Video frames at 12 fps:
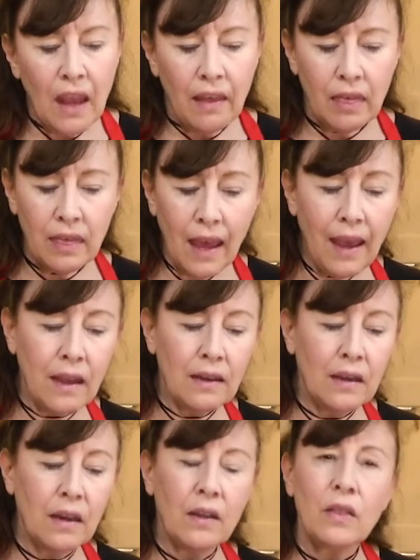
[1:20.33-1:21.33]

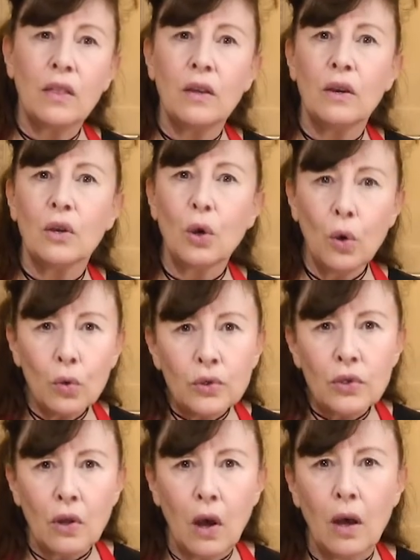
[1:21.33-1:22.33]
Then the
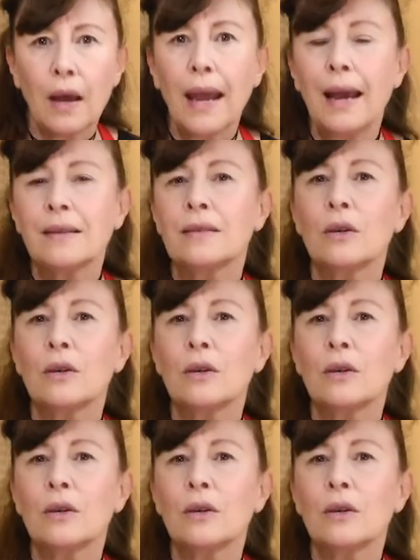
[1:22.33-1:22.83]
coleslaw has